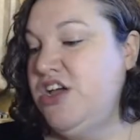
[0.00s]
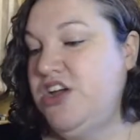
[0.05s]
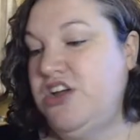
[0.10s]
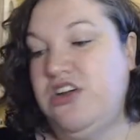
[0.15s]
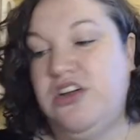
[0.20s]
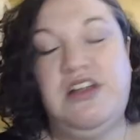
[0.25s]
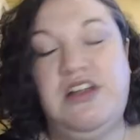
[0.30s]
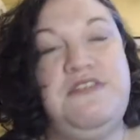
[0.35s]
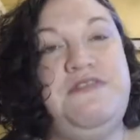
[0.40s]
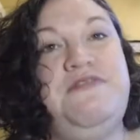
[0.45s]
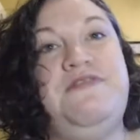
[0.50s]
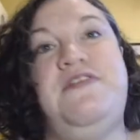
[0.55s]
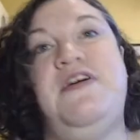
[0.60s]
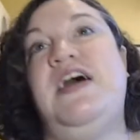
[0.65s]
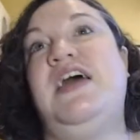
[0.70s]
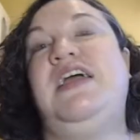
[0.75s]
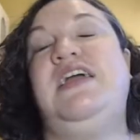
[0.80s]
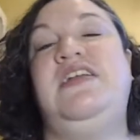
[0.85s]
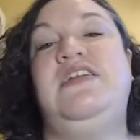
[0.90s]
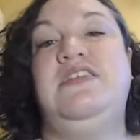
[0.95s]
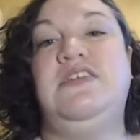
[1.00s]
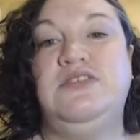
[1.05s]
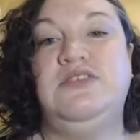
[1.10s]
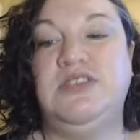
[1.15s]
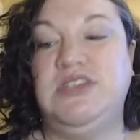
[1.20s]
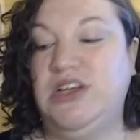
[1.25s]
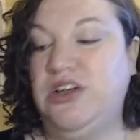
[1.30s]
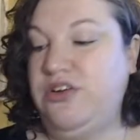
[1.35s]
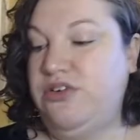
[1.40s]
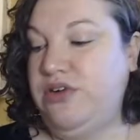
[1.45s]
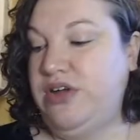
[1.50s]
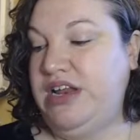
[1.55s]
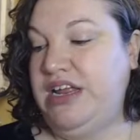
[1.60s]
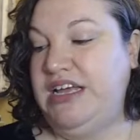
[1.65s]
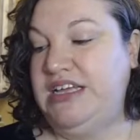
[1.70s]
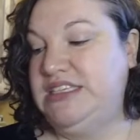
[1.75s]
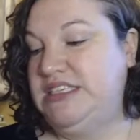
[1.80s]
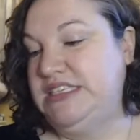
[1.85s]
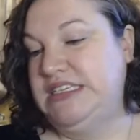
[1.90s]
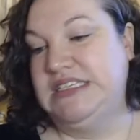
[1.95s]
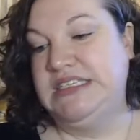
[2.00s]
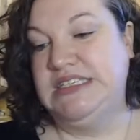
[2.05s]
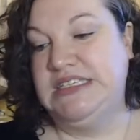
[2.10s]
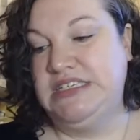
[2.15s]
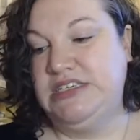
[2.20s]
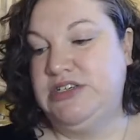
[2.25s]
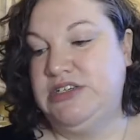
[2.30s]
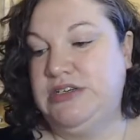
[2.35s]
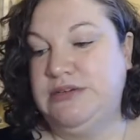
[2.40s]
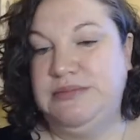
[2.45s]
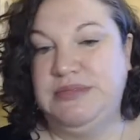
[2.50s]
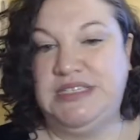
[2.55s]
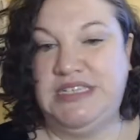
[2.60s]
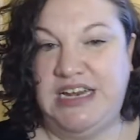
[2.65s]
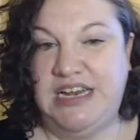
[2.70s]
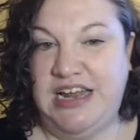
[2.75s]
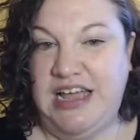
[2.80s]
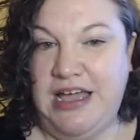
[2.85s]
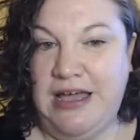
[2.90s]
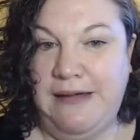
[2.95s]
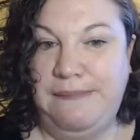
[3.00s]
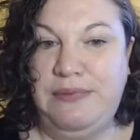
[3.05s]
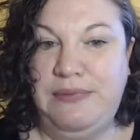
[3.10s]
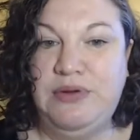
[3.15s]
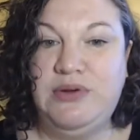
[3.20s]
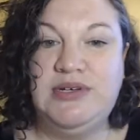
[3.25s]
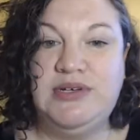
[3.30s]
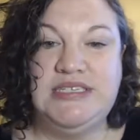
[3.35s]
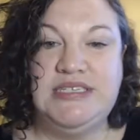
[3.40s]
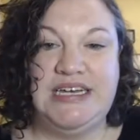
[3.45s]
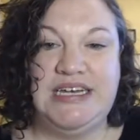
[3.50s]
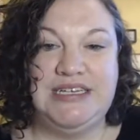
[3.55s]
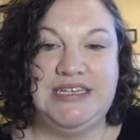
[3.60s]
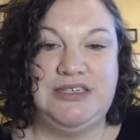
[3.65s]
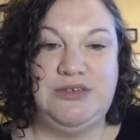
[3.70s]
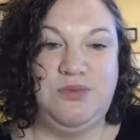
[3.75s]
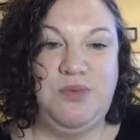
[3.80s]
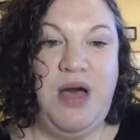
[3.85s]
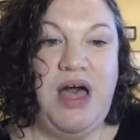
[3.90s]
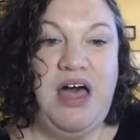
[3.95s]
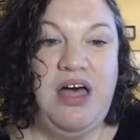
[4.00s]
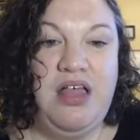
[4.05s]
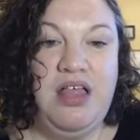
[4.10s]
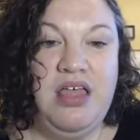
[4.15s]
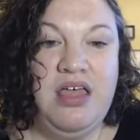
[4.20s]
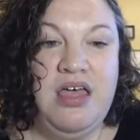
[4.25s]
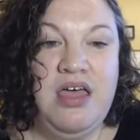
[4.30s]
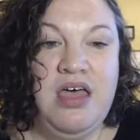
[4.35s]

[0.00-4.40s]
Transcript: You're going to find those ingredients in serums and ampules as well.